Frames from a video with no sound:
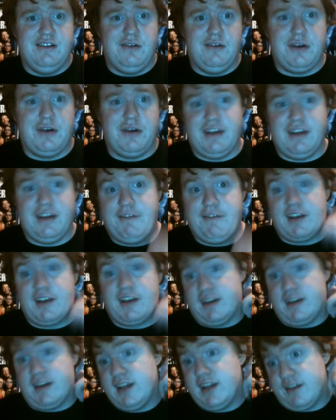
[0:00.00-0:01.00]
Or he never felt
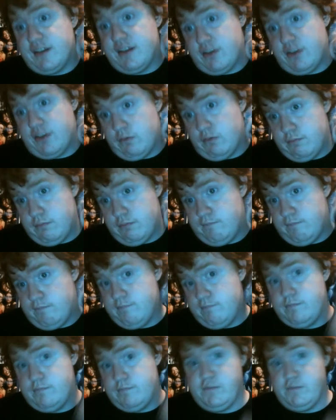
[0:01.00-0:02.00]
he needed to,
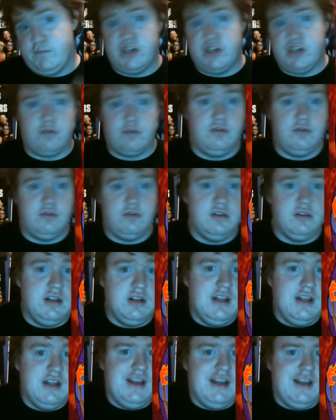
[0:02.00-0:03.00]
in general.
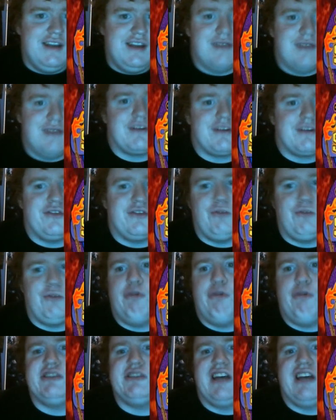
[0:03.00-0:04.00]
Then we get to the
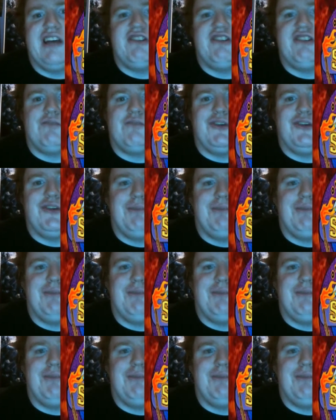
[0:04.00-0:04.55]
War Challenge, where